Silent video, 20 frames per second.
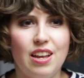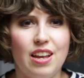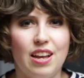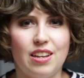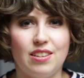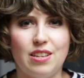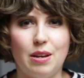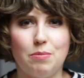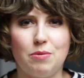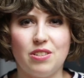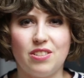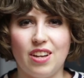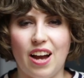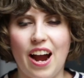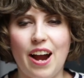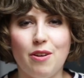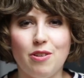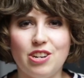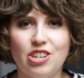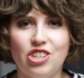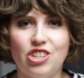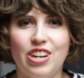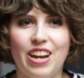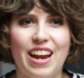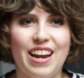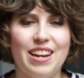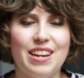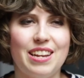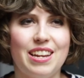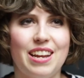it's Irish.
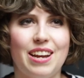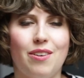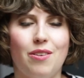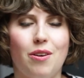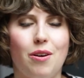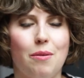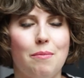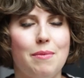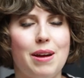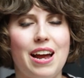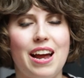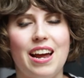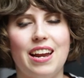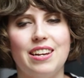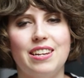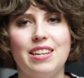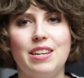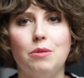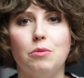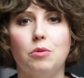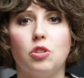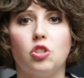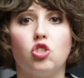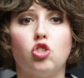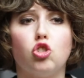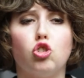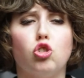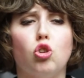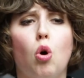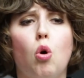And it, oh man, it was
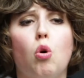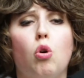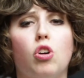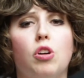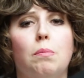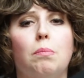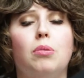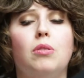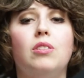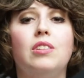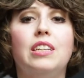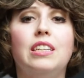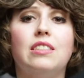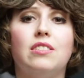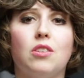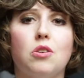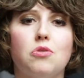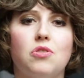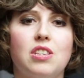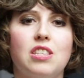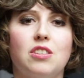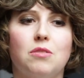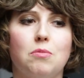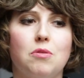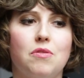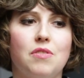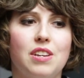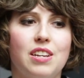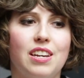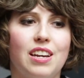so good. Please go see this
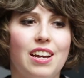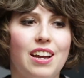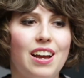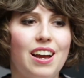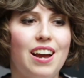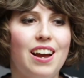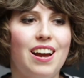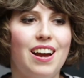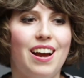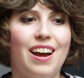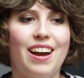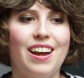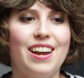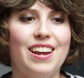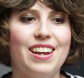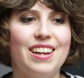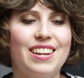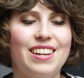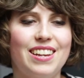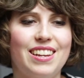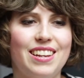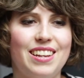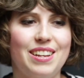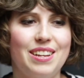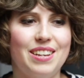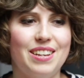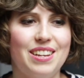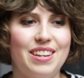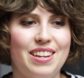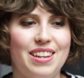movie.
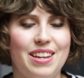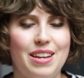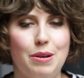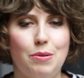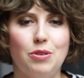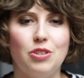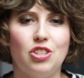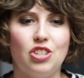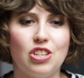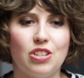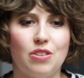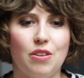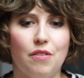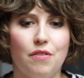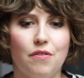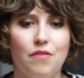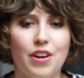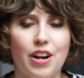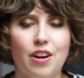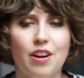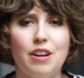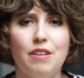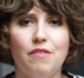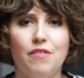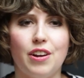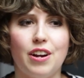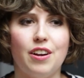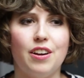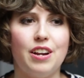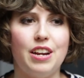It was just a very,
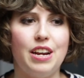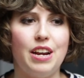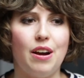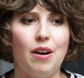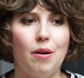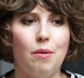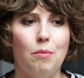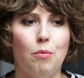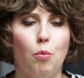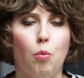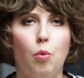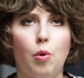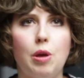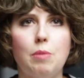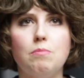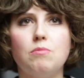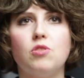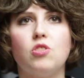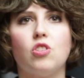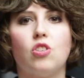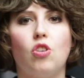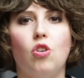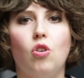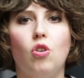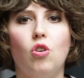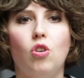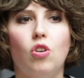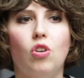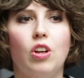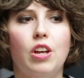very
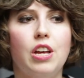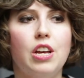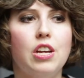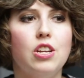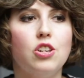whimsical,